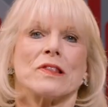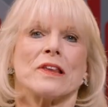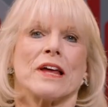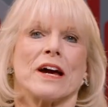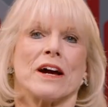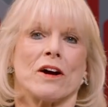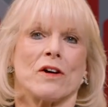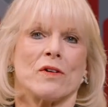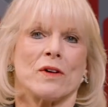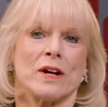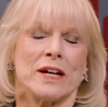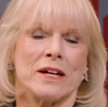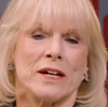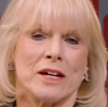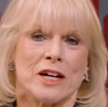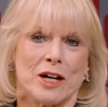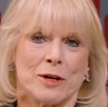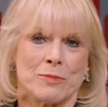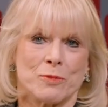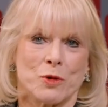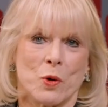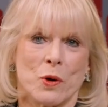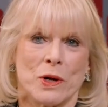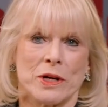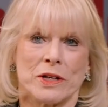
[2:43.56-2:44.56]
Larry,
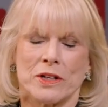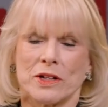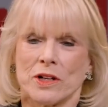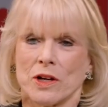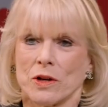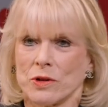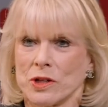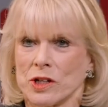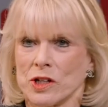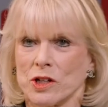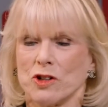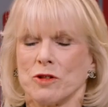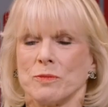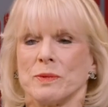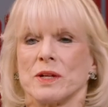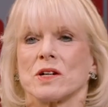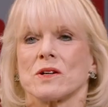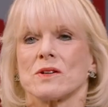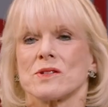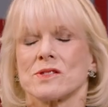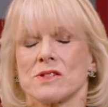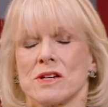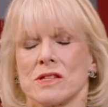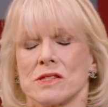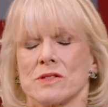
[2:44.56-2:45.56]
I'm going to go to you
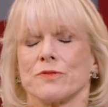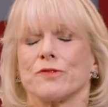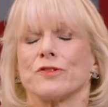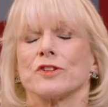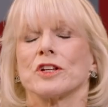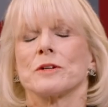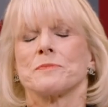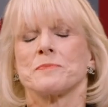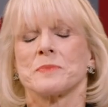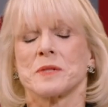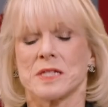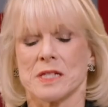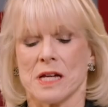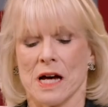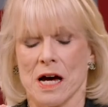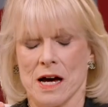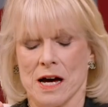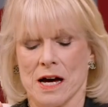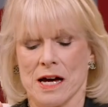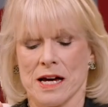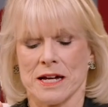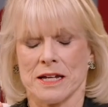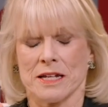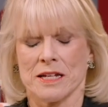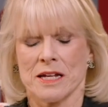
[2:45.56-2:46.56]
because on the flip
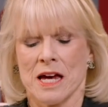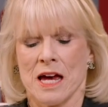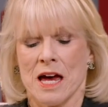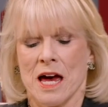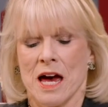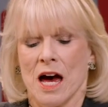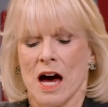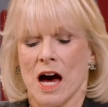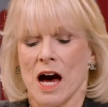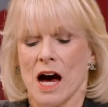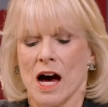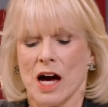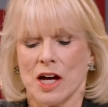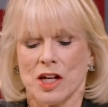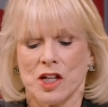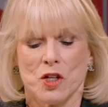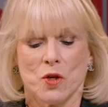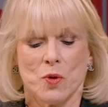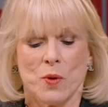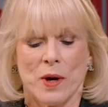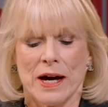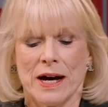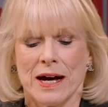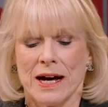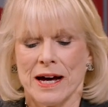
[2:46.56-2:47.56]
side,
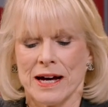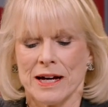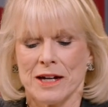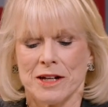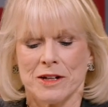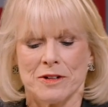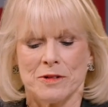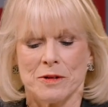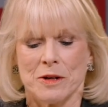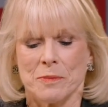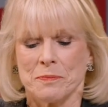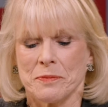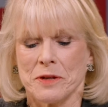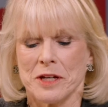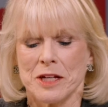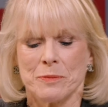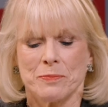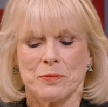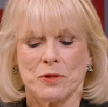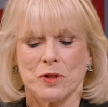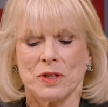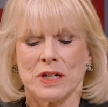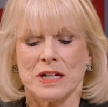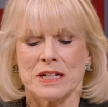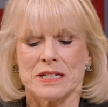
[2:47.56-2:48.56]
you had
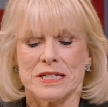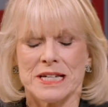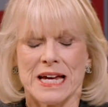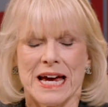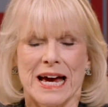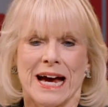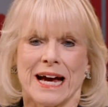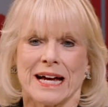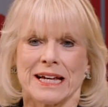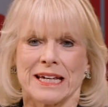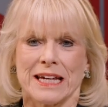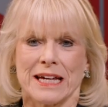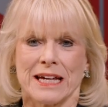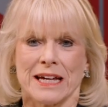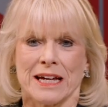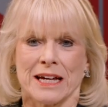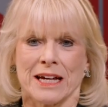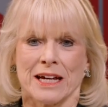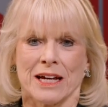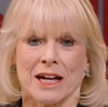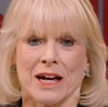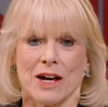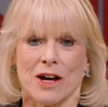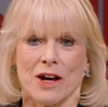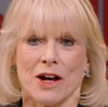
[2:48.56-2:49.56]
people
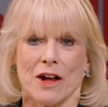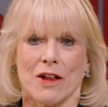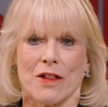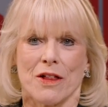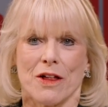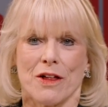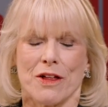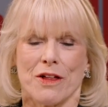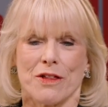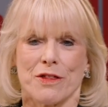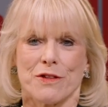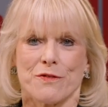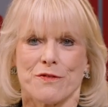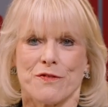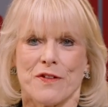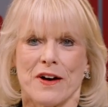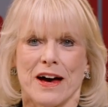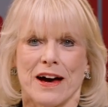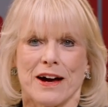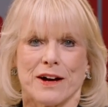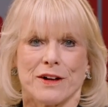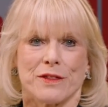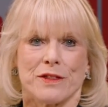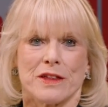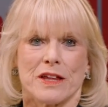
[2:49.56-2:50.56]
attacking the
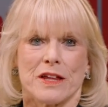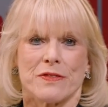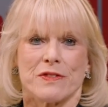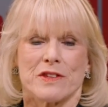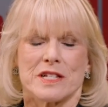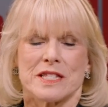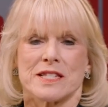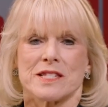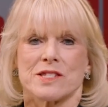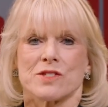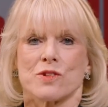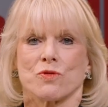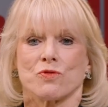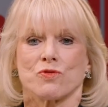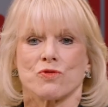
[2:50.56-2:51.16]
fact that this is a